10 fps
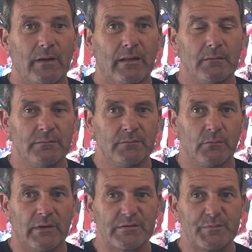Well,
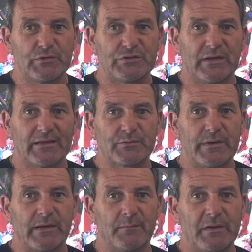when I spoke to you last
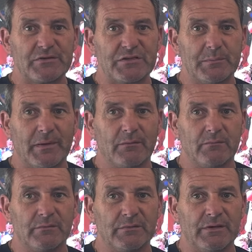week, I mentioned about,
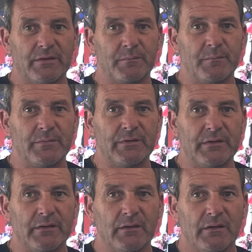you know,
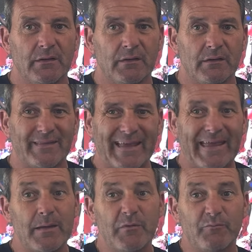the
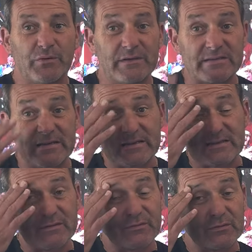aim of pre-season
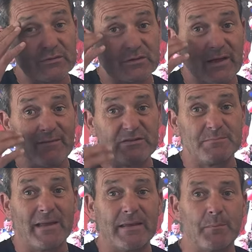is for us to have as
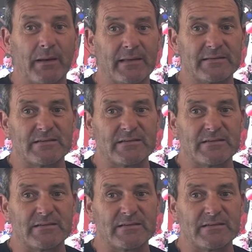many players